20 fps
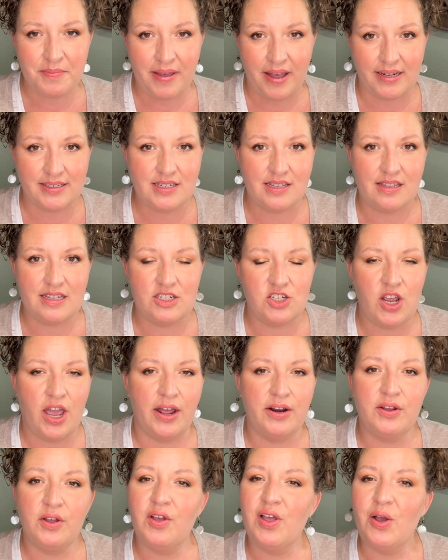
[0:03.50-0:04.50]
back to the
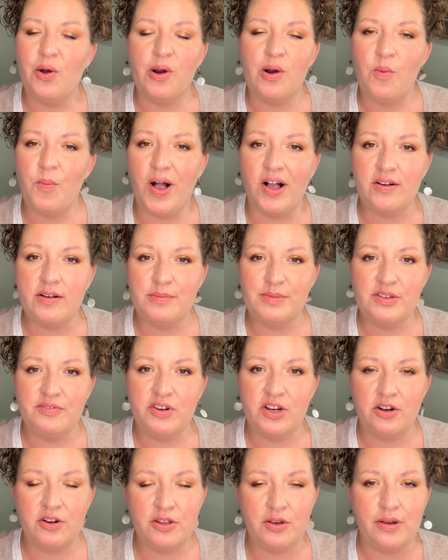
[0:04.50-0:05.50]
channel or welcome if
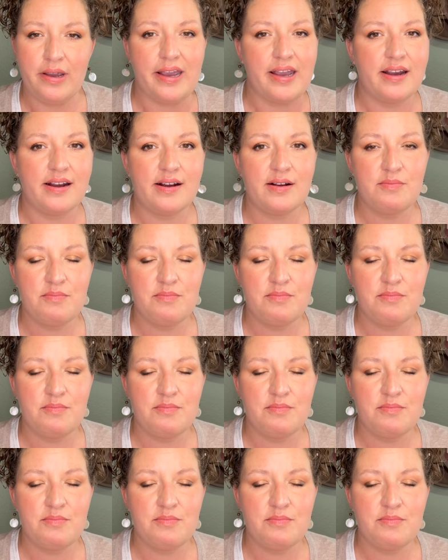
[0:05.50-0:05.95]
you're new here.